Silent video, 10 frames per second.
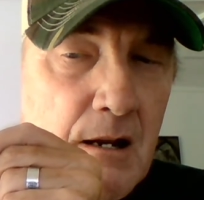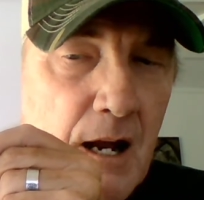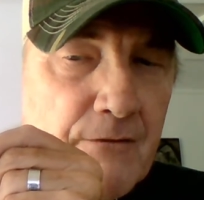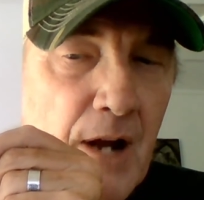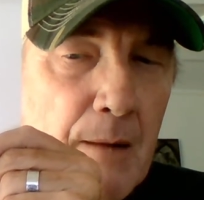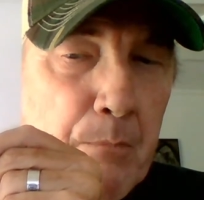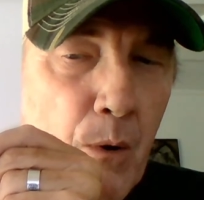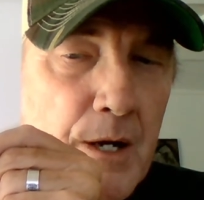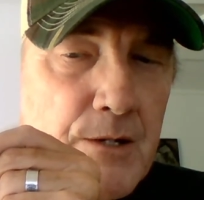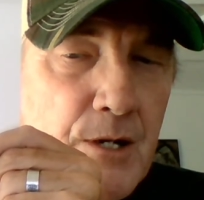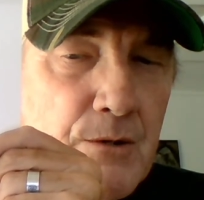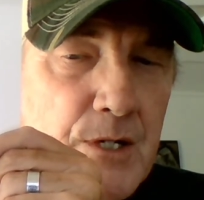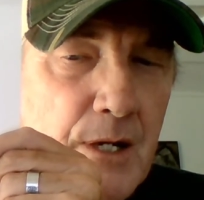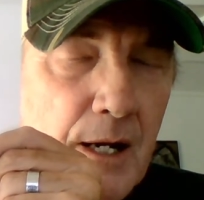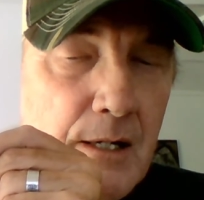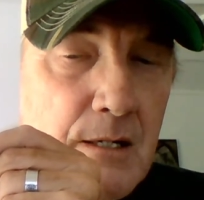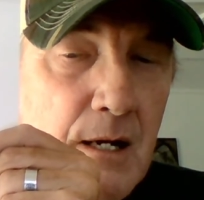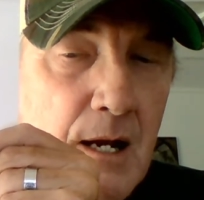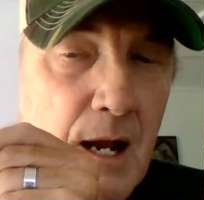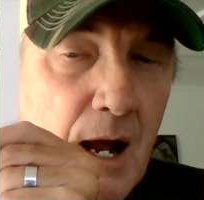I've got 0.26.
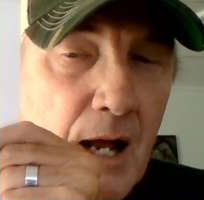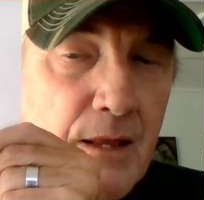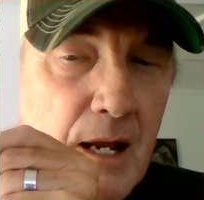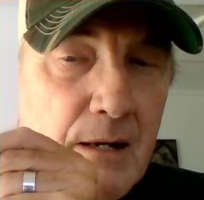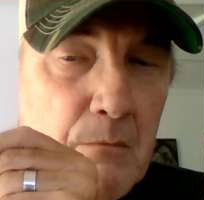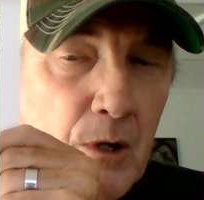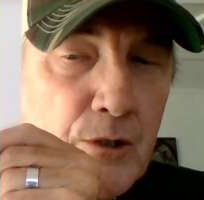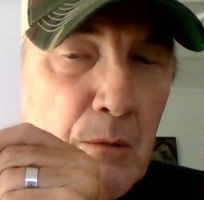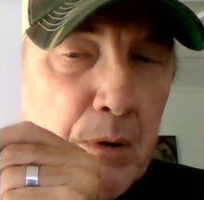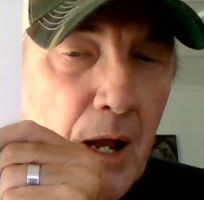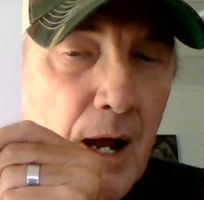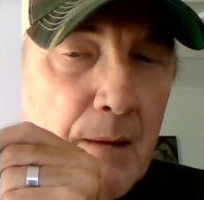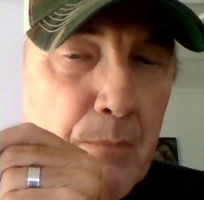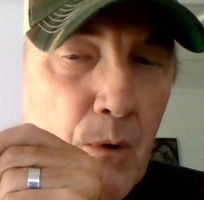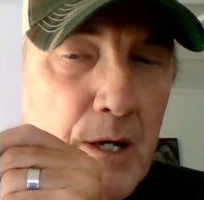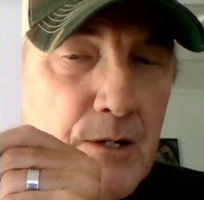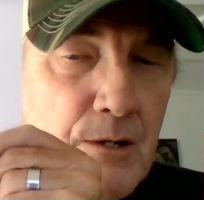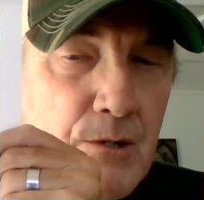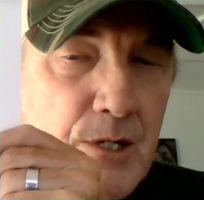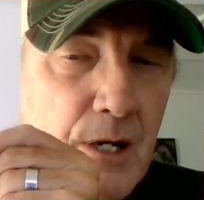I then multiply
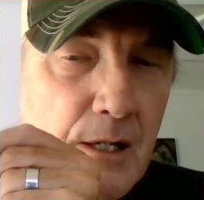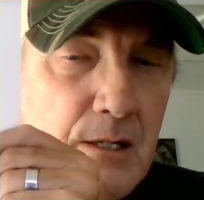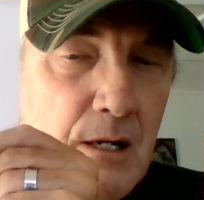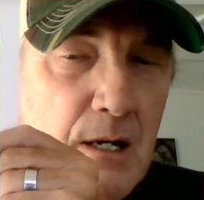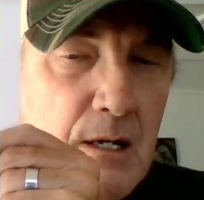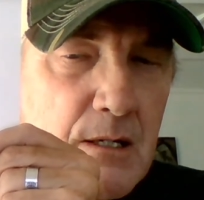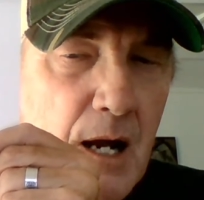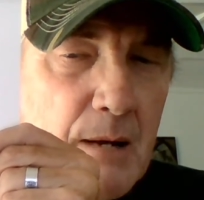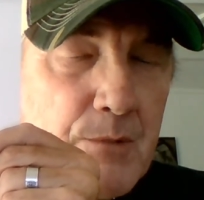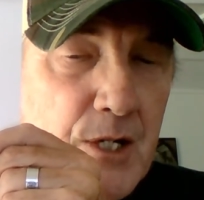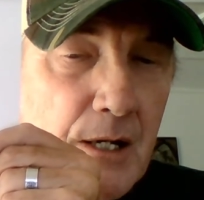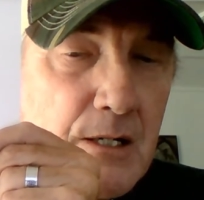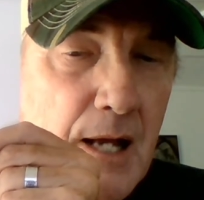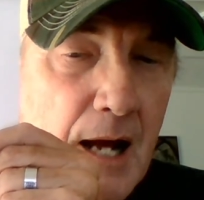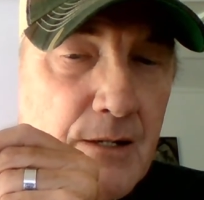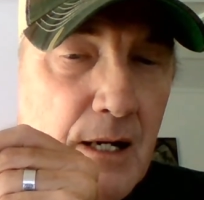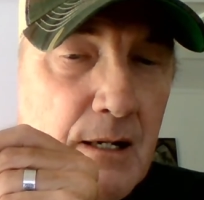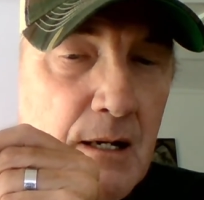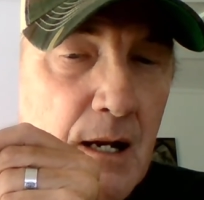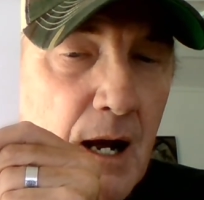0.26 times 6,000.
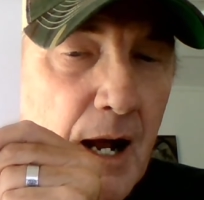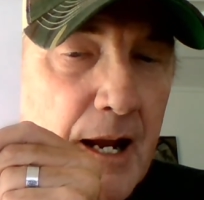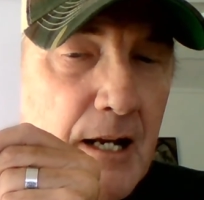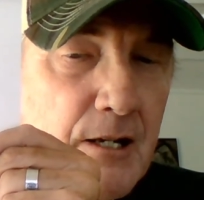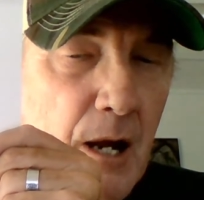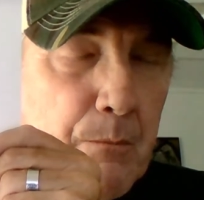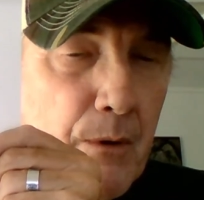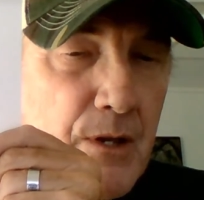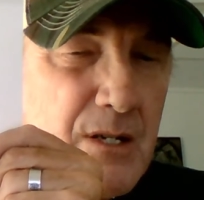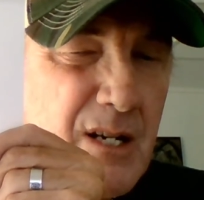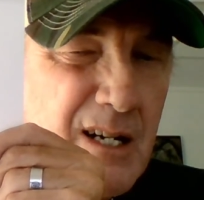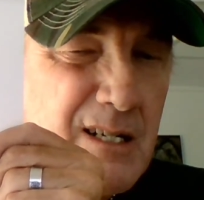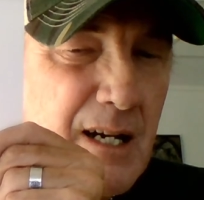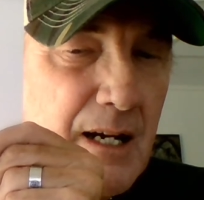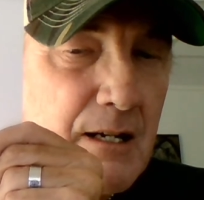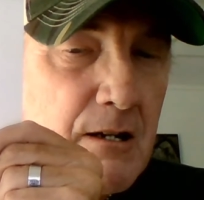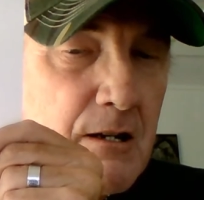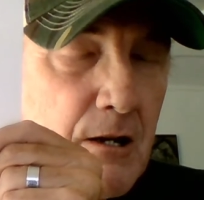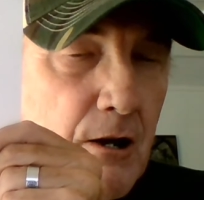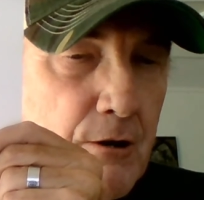I end up with a
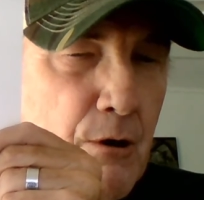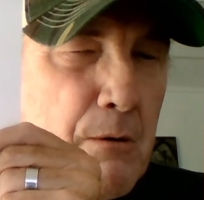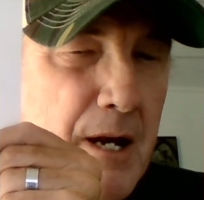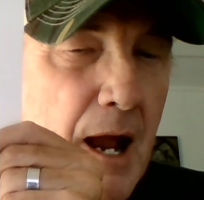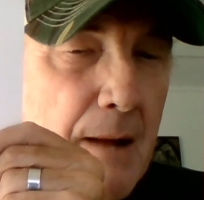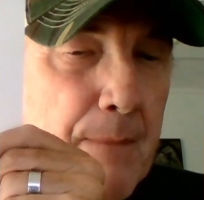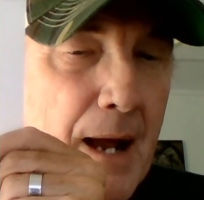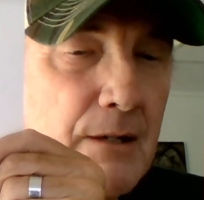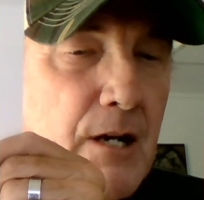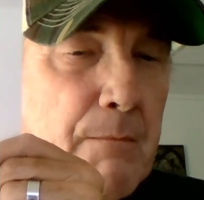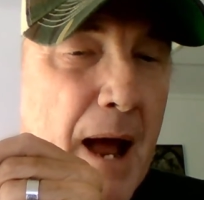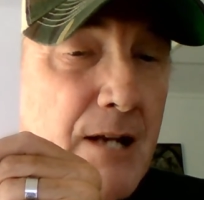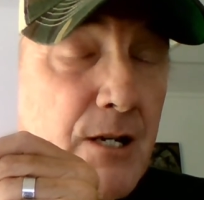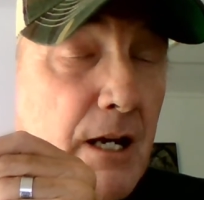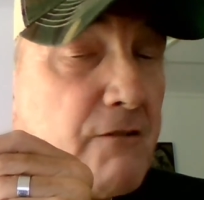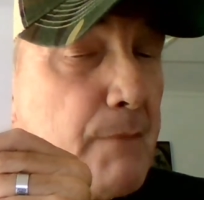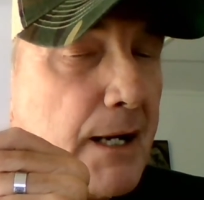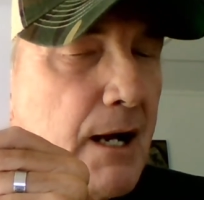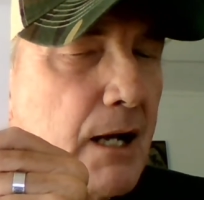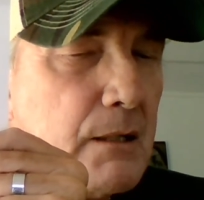1,600 pound capacity. If my
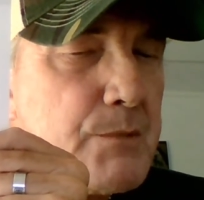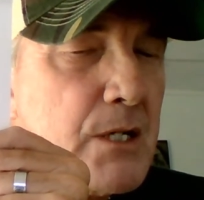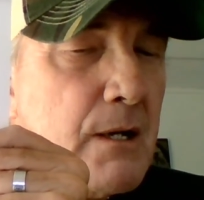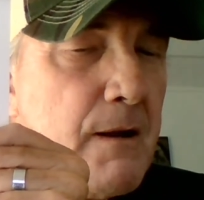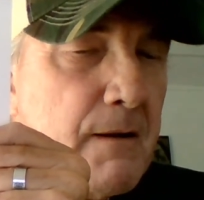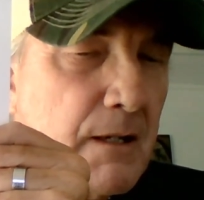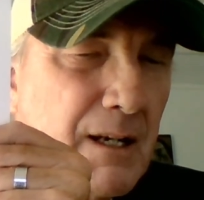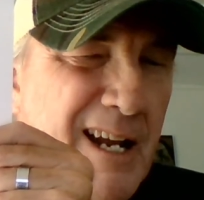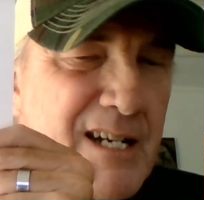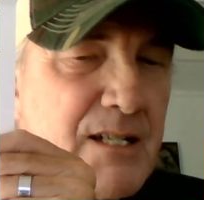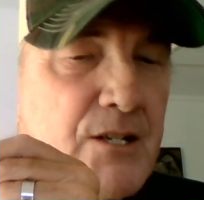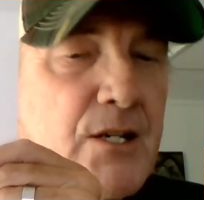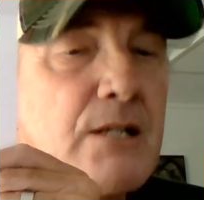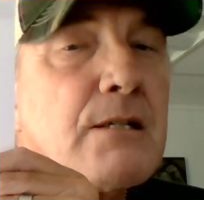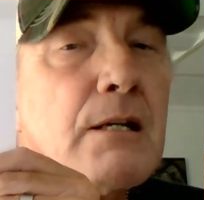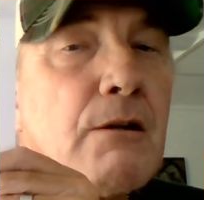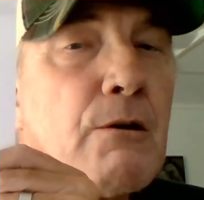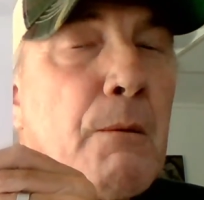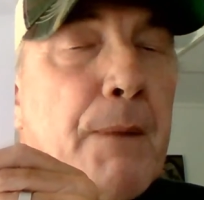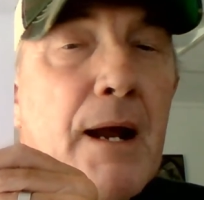column's less than
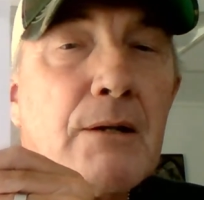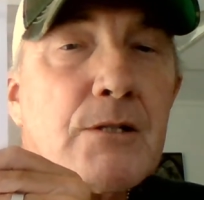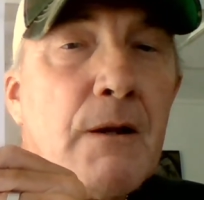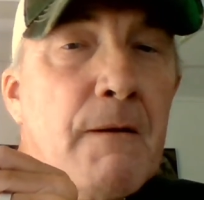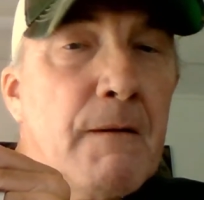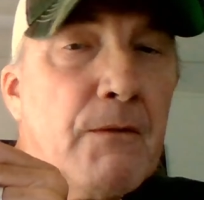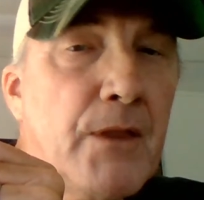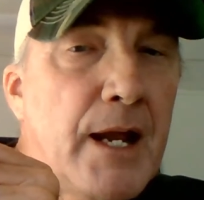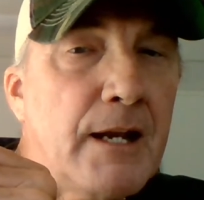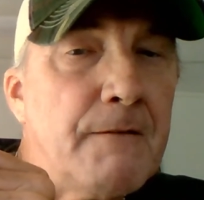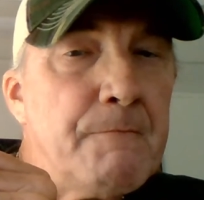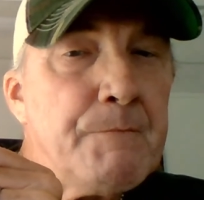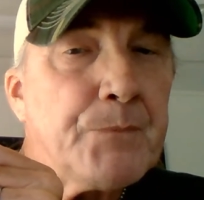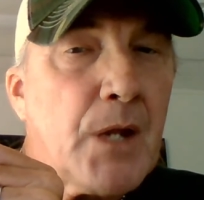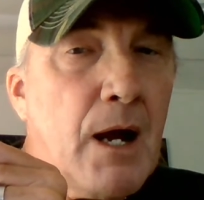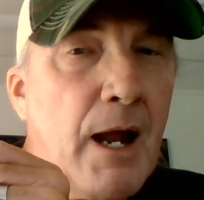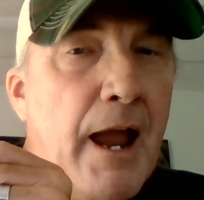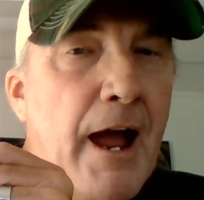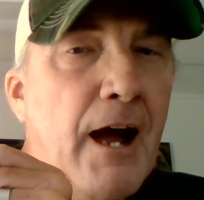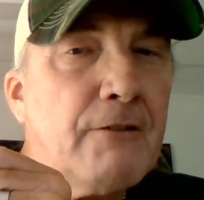1,600 pounds, then I
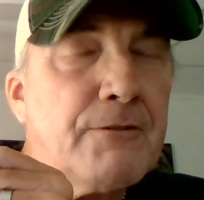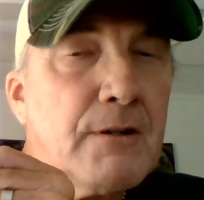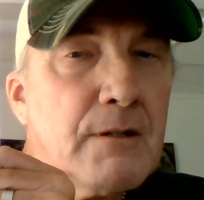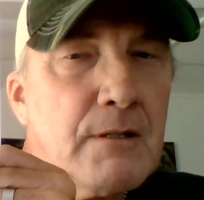have